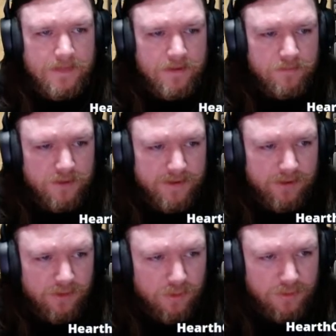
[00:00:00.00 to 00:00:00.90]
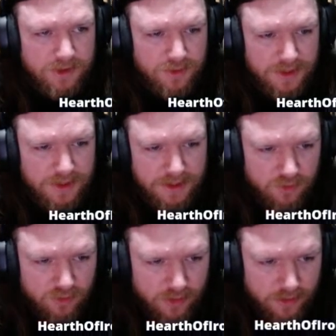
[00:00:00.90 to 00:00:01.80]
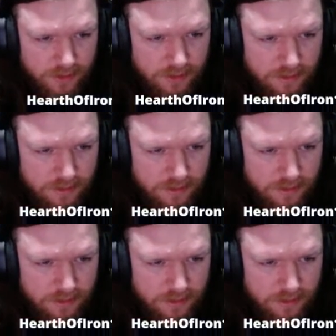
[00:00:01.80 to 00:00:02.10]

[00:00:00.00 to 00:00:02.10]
But apparently what we do need is more oil.